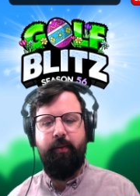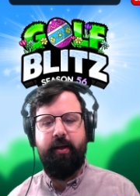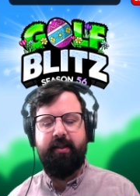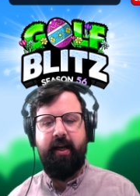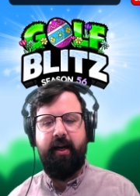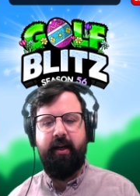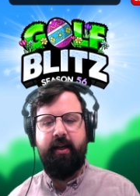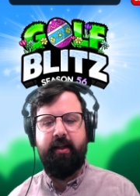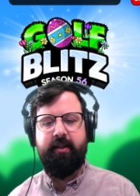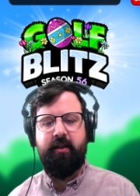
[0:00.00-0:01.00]
we decided
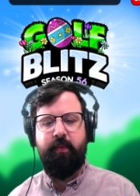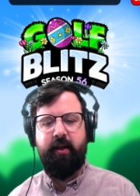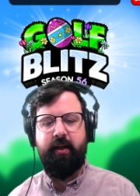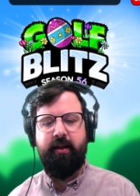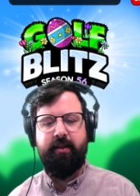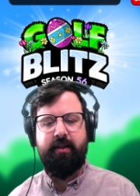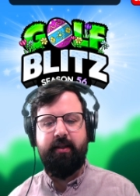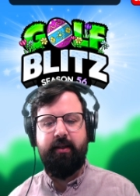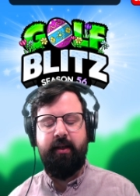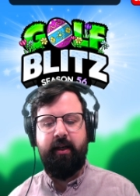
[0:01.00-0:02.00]
against it because
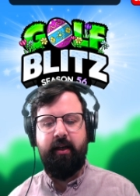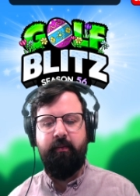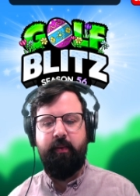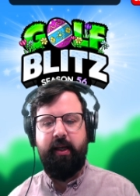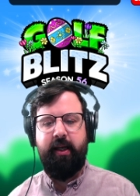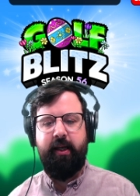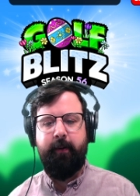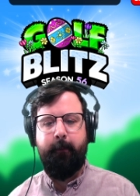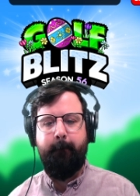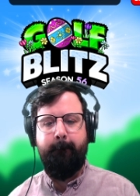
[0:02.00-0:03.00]
it can be...
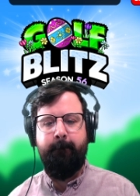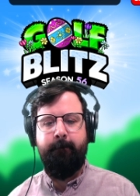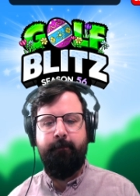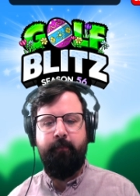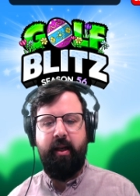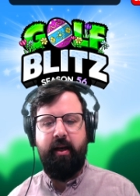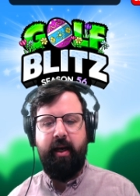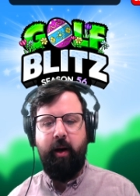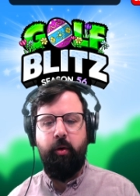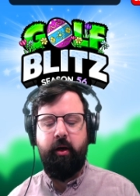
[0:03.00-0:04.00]

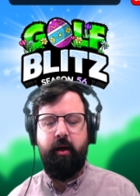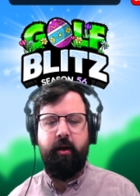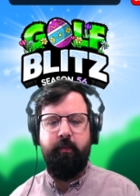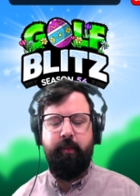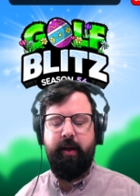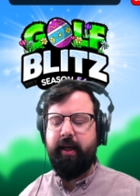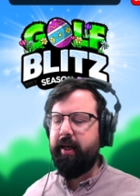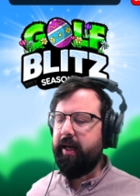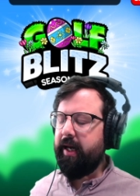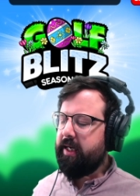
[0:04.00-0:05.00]
Networking can
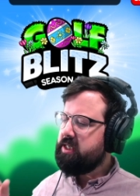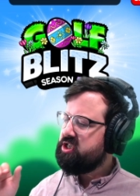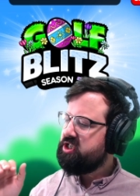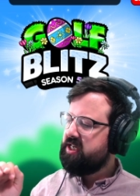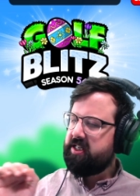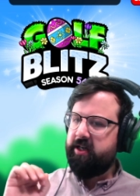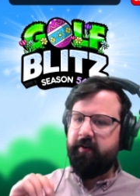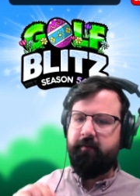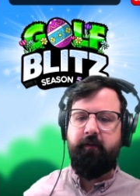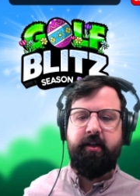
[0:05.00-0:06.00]
be just
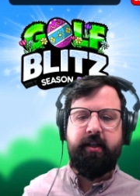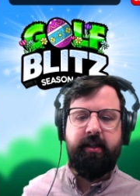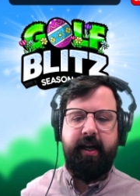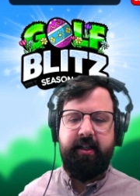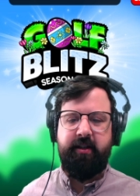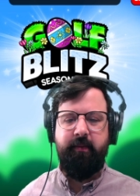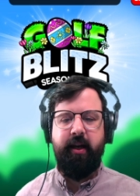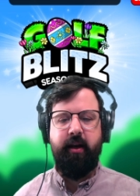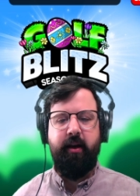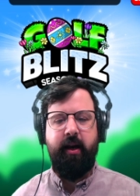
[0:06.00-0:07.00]
enough of a delay to
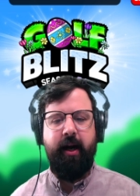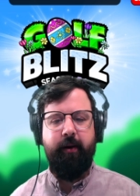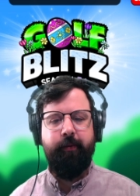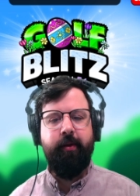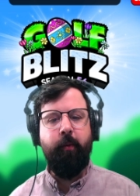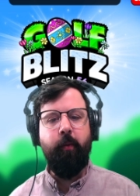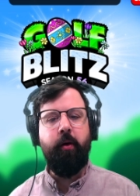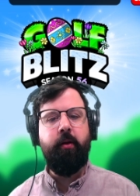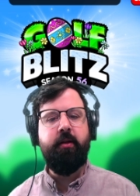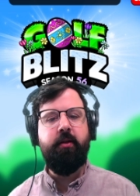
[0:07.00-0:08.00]
make it really
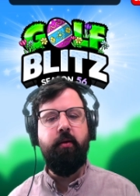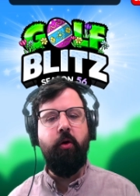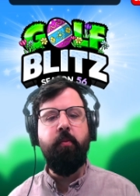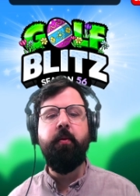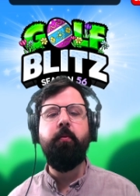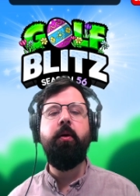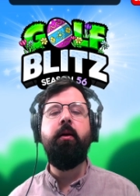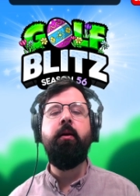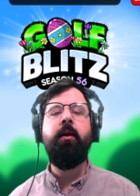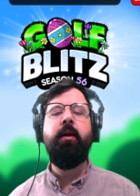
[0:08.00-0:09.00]
work like you hope it will,